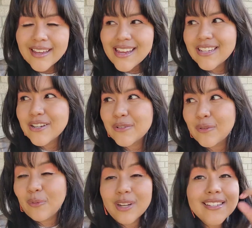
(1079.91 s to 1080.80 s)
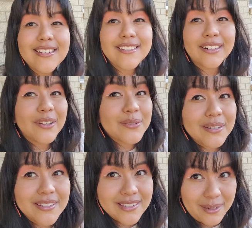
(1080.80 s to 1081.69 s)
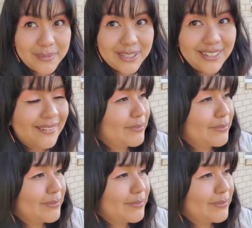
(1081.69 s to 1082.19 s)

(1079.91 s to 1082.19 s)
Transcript: It's just one season closer to summer,